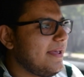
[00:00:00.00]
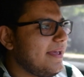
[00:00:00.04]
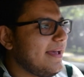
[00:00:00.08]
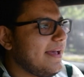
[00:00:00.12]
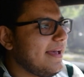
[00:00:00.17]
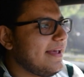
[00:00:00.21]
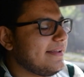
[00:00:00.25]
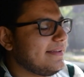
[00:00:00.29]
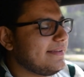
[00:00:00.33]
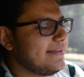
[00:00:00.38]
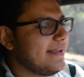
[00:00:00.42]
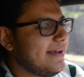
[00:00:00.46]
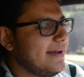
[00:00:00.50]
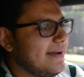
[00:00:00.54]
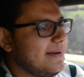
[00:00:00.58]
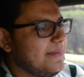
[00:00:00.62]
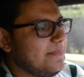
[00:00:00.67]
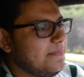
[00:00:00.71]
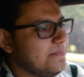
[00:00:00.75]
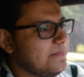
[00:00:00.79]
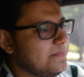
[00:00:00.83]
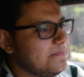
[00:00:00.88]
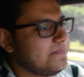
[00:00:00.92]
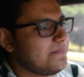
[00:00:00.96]
and
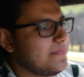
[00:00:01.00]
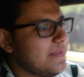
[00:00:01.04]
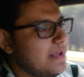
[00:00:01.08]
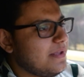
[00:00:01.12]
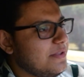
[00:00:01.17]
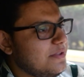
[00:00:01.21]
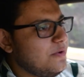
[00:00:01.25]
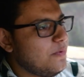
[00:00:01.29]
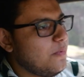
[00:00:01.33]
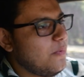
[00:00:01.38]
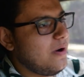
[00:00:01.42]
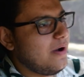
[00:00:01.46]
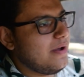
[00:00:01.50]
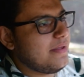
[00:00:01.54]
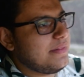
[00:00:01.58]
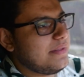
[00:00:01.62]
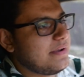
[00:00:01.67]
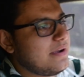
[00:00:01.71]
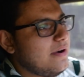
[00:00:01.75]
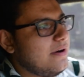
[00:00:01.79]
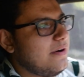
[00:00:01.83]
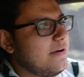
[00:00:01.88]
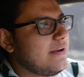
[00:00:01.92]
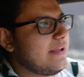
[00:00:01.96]
you want the
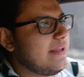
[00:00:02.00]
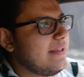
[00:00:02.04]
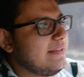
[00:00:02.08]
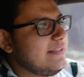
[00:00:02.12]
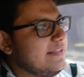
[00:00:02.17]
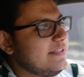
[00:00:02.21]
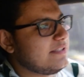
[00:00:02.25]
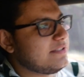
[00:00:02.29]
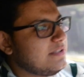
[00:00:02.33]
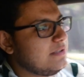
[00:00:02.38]
car to at least